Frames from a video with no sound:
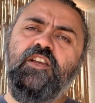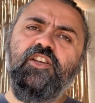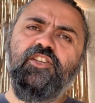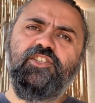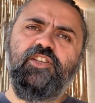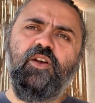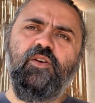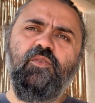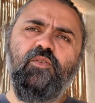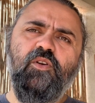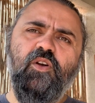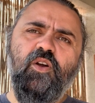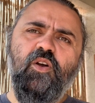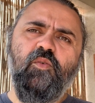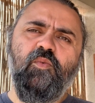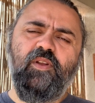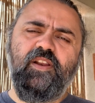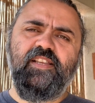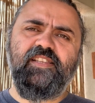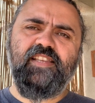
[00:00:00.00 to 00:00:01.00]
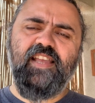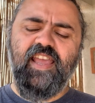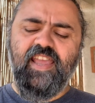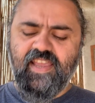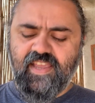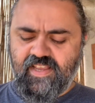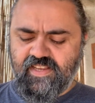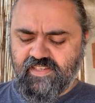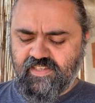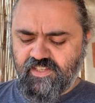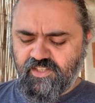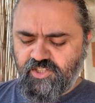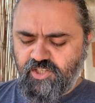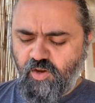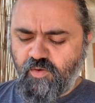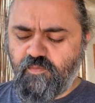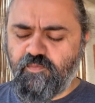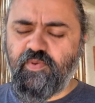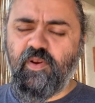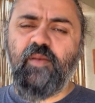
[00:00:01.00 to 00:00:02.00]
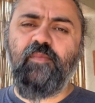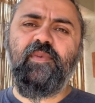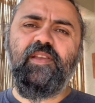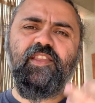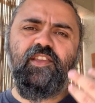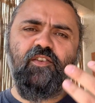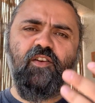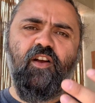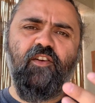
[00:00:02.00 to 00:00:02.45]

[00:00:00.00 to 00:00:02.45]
So what he's saying is, don't bring me your